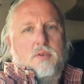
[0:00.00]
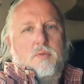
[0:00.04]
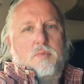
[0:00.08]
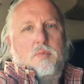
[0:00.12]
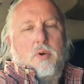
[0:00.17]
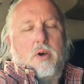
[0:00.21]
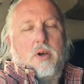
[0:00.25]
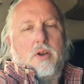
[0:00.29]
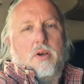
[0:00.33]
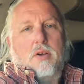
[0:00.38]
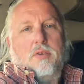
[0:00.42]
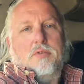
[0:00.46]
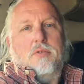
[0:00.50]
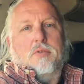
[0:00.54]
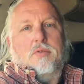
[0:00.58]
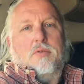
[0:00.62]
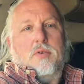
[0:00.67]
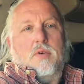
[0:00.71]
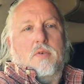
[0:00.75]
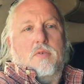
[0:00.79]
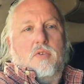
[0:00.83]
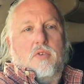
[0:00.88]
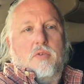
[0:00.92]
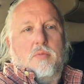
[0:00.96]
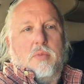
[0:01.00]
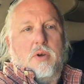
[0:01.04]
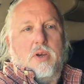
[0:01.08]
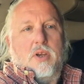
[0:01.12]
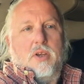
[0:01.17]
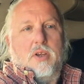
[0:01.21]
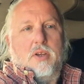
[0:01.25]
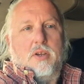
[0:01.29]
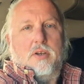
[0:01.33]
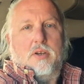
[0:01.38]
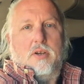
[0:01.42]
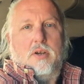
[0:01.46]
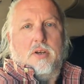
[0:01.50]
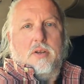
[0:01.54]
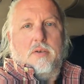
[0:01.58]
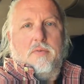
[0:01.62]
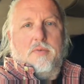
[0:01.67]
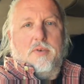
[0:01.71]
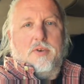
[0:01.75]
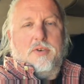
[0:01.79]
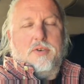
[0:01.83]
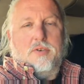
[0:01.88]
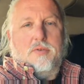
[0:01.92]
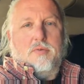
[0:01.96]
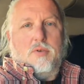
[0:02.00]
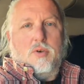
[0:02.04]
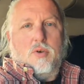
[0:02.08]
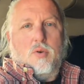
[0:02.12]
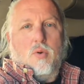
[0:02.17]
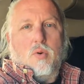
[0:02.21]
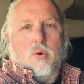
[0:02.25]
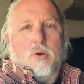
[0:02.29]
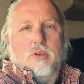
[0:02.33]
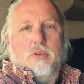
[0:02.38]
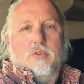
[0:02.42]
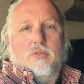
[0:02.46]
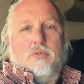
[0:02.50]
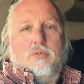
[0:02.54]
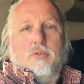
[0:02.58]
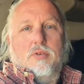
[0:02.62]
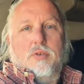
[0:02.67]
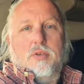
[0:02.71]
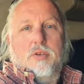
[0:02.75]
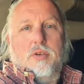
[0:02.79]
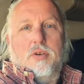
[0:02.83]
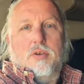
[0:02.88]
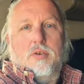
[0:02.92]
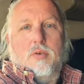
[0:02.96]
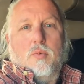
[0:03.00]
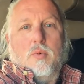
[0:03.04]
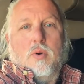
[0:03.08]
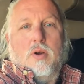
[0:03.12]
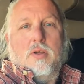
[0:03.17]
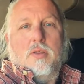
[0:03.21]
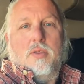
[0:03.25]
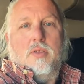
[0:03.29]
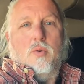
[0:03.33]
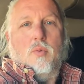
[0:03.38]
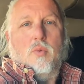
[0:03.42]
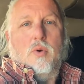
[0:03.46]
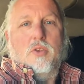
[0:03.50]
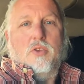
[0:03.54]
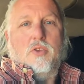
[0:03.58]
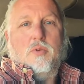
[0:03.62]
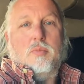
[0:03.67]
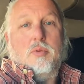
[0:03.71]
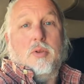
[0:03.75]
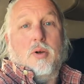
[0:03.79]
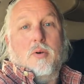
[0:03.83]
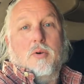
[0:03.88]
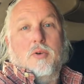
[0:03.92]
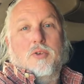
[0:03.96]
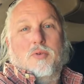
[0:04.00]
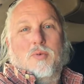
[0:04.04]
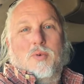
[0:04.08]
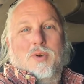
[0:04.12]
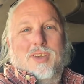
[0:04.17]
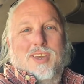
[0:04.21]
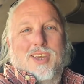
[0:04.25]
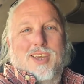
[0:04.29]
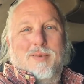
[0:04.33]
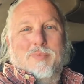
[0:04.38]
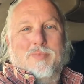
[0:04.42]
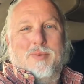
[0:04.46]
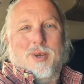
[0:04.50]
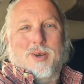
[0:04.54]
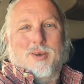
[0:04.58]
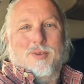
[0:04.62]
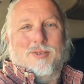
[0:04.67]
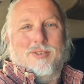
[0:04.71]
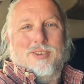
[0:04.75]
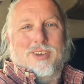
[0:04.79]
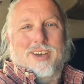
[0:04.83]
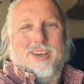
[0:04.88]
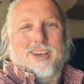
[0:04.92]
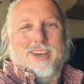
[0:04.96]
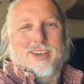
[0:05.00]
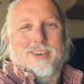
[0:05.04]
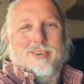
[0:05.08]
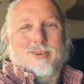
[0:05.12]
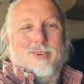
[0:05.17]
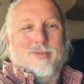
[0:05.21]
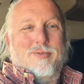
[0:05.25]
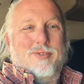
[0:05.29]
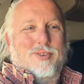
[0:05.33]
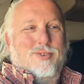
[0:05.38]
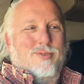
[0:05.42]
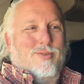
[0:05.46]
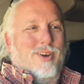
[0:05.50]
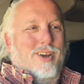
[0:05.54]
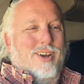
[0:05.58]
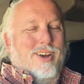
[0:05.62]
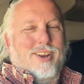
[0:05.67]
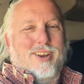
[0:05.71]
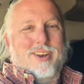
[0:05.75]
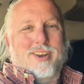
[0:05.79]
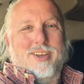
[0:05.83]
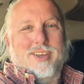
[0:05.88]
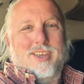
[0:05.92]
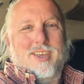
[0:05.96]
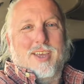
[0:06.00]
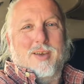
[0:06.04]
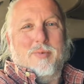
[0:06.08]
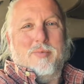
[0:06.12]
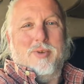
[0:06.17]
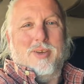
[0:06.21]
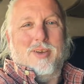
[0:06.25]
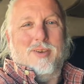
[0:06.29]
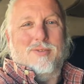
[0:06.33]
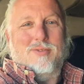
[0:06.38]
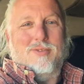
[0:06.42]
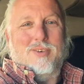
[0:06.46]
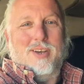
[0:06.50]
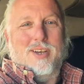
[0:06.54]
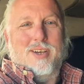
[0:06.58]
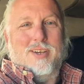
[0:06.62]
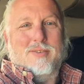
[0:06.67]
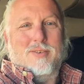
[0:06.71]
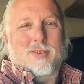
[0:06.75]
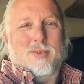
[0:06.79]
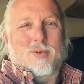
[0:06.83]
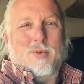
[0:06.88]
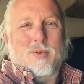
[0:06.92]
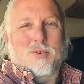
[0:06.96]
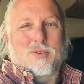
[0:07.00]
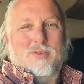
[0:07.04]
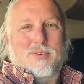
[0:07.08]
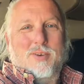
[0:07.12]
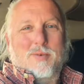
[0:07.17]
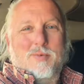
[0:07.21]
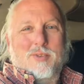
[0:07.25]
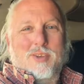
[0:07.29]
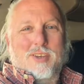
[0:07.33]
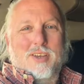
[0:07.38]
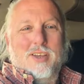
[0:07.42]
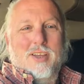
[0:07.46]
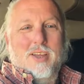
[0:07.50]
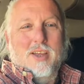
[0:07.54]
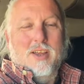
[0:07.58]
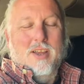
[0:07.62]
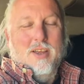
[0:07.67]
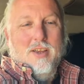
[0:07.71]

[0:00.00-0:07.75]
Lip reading: This spot also serves as my unofficial recording studio when the wind's blowing so I can't be outside, or if it's raining and I can't be outside to record something.